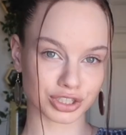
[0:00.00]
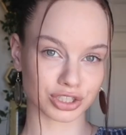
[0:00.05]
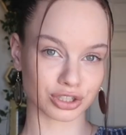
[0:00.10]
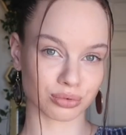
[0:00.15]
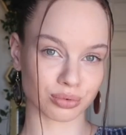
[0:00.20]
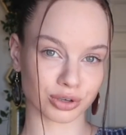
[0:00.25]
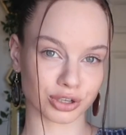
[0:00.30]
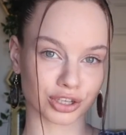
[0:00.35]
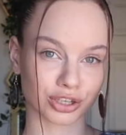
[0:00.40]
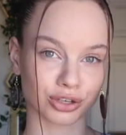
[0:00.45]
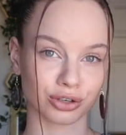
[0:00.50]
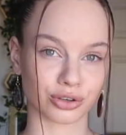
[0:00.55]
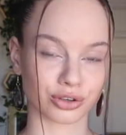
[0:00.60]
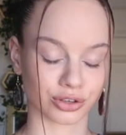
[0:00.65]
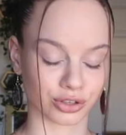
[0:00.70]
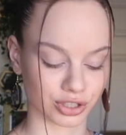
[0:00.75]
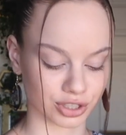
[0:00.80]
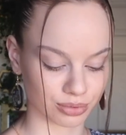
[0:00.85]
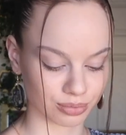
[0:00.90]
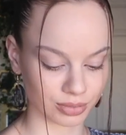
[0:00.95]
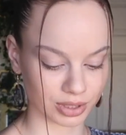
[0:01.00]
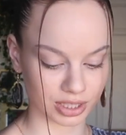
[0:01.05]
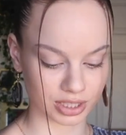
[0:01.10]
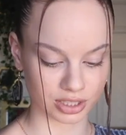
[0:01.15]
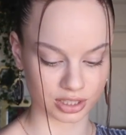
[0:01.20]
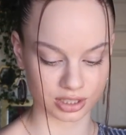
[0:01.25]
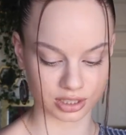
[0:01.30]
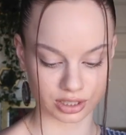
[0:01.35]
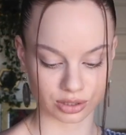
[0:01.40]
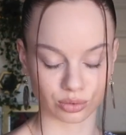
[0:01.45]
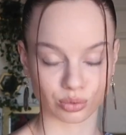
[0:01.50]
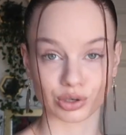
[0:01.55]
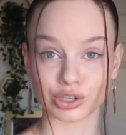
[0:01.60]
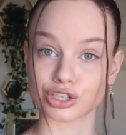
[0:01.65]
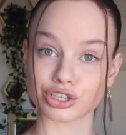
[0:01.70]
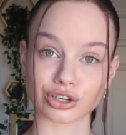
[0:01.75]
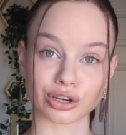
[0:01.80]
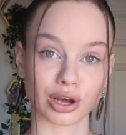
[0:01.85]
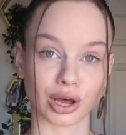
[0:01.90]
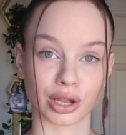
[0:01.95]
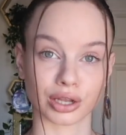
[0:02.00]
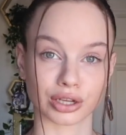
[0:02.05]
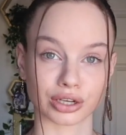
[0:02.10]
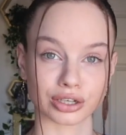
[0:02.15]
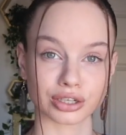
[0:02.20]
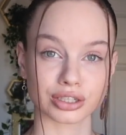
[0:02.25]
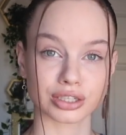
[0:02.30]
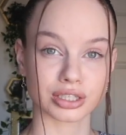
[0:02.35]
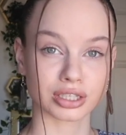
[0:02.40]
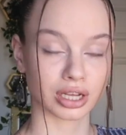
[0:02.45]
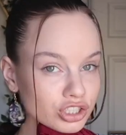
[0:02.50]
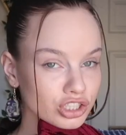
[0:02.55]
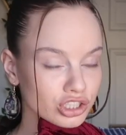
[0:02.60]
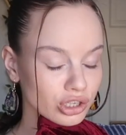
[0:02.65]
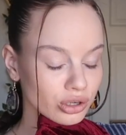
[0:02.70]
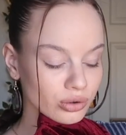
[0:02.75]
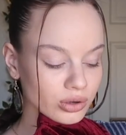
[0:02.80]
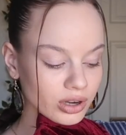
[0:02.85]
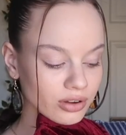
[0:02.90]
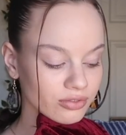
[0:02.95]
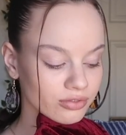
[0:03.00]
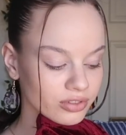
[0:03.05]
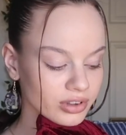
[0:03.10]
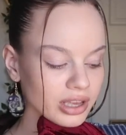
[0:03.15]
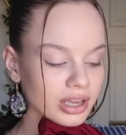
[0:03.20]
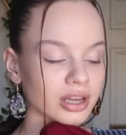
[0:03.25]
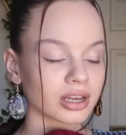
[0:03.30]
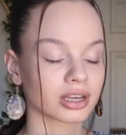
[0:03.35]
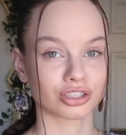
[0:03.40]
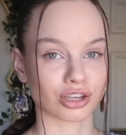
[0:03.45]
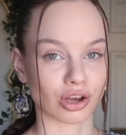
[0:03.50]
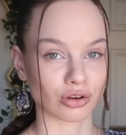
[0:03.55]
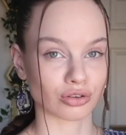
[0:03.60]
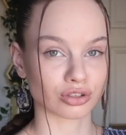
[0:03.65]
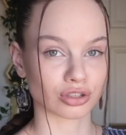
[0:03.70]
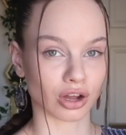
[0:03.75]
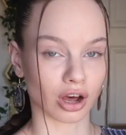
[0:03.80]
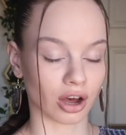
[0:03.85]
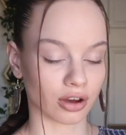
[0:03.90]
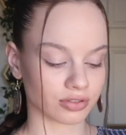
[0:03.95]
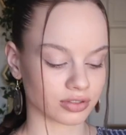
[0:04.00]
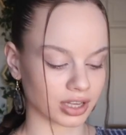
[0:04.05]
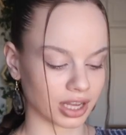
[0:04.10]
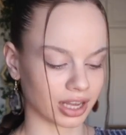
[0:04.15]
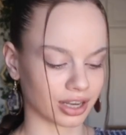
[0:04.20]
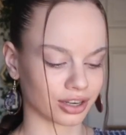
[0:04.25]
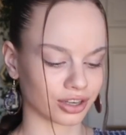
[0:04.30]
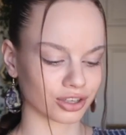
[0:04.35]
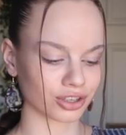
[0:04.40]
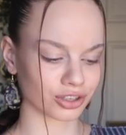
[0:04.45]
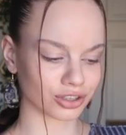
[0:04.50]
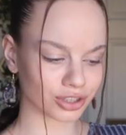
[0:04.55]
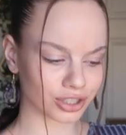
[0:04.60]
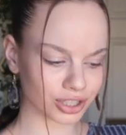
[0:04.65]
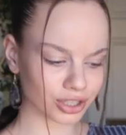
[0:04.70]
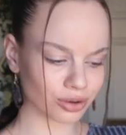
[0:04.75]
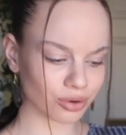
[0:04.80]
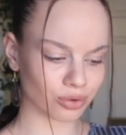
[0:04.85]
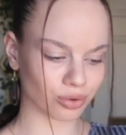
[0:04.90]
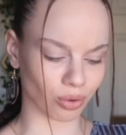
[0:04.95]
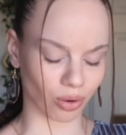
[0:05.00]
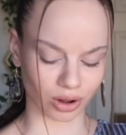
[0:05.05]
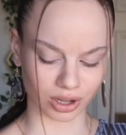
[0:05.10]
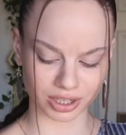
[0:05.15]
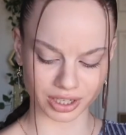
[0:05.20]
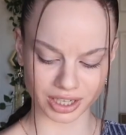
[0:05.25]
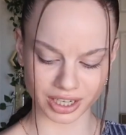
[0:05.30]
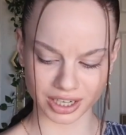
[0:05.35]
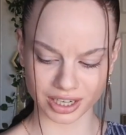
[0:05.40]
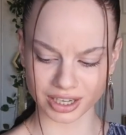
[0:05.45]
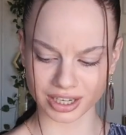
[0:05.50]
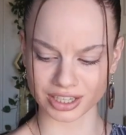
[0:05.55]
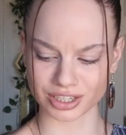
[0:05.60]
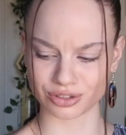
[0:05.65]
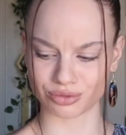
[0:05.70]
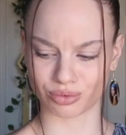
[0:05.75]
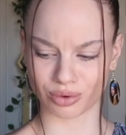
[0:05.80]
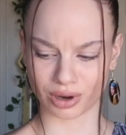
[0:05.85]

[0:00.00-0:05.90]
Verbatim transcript: Super cute Christmas winter colors. So comfy, so soft, and good quality as